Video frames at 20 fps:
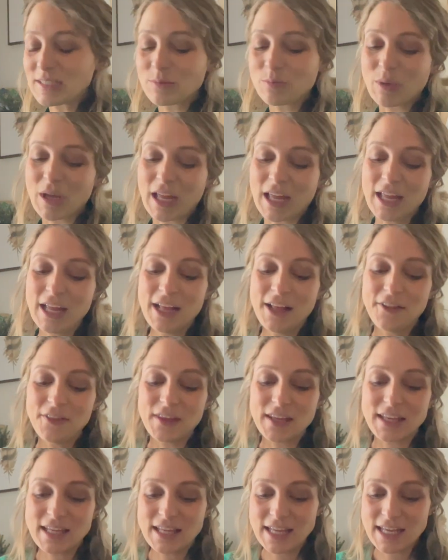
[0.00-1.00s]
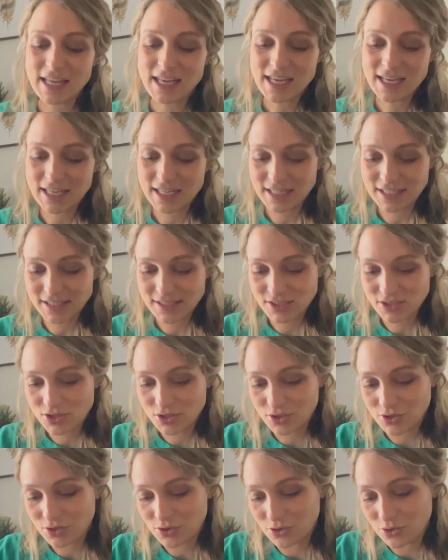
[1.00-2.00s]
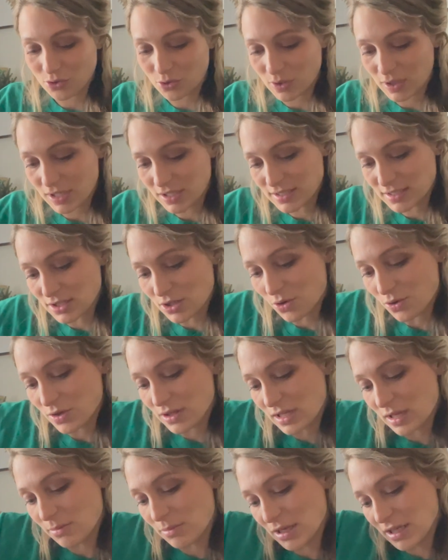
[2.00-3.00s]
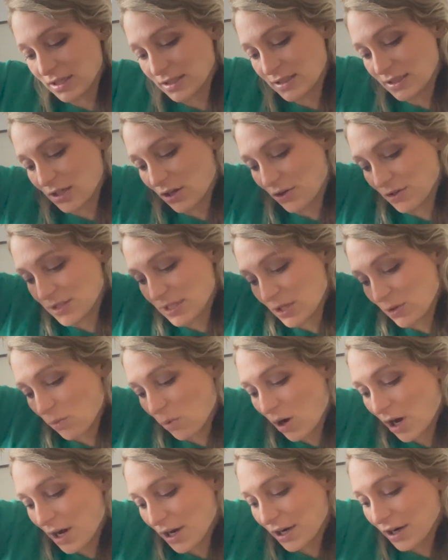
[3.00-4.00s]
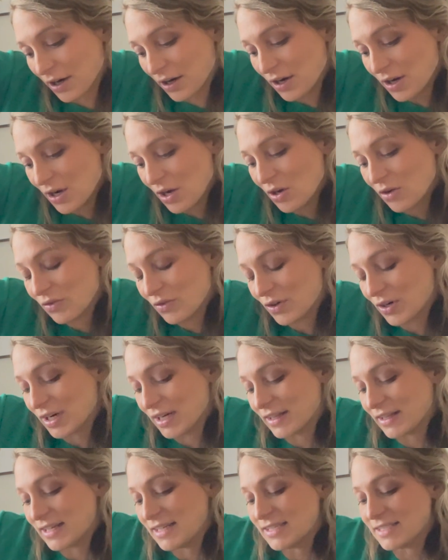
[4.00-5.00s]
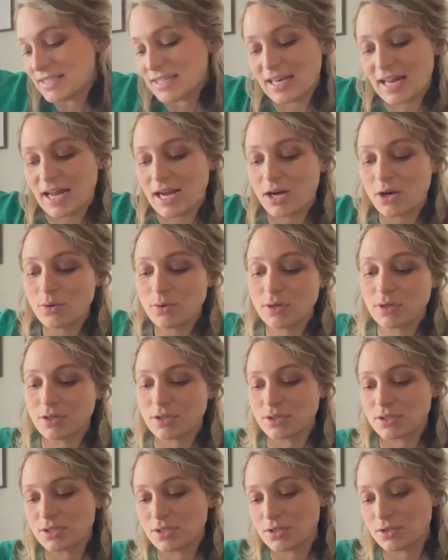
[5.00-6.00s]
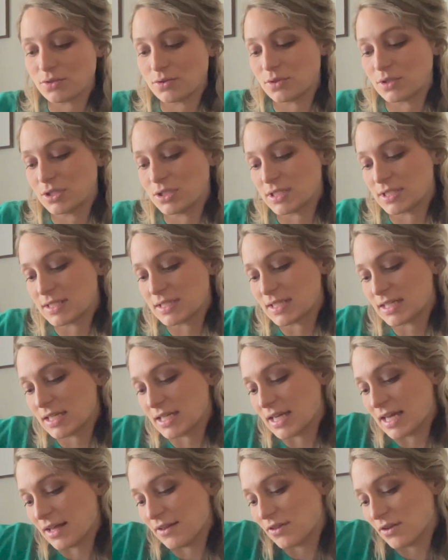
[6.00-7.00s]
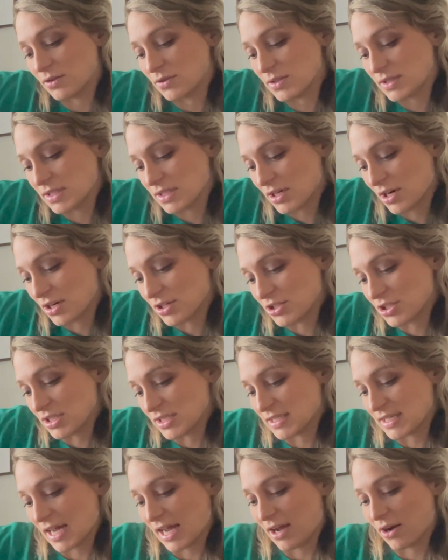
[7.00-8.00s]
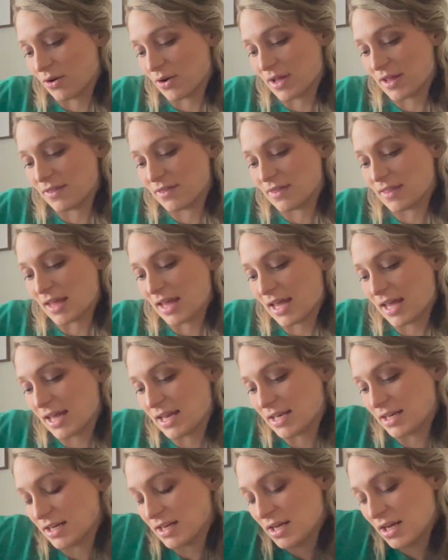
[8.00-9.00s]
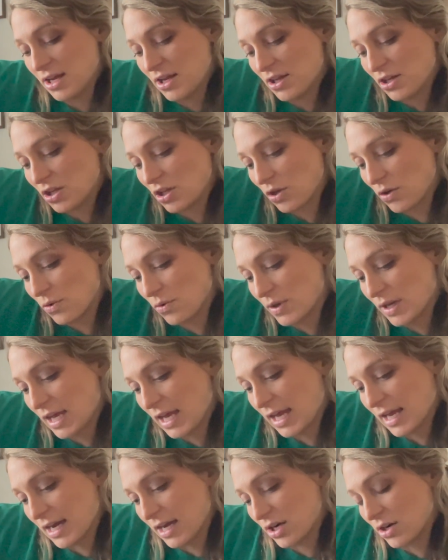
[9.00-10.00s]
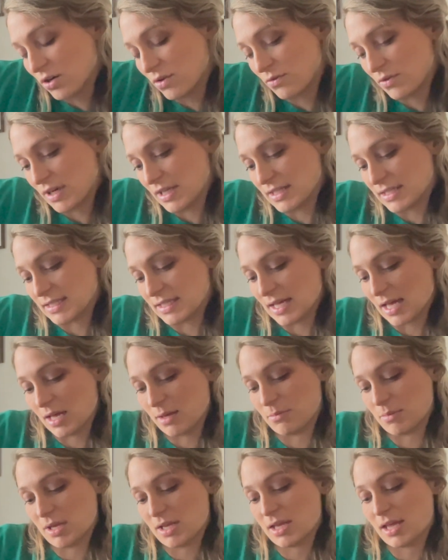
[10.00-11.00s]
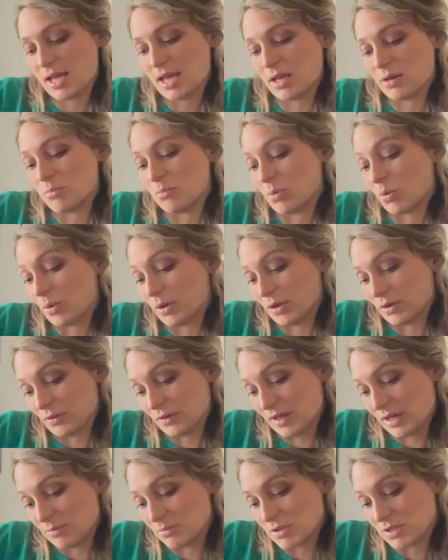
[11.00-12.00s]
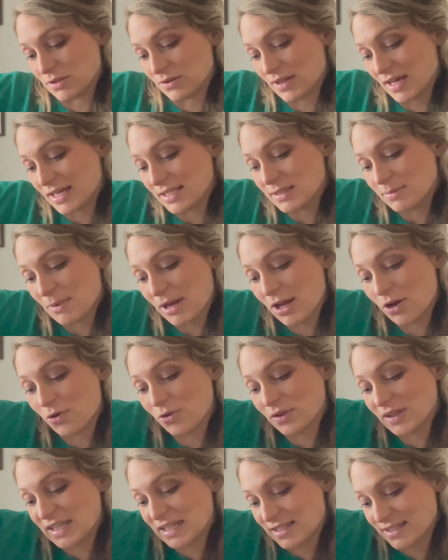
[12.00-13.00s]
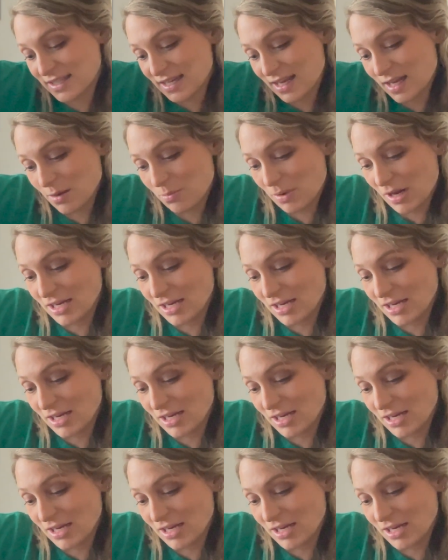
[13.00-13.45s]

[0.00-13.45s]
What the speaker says: But the key is to soak them in salted water for at least an hour or two, just to get those starches out, and then you can rinse them and boil them. So that's my only tip.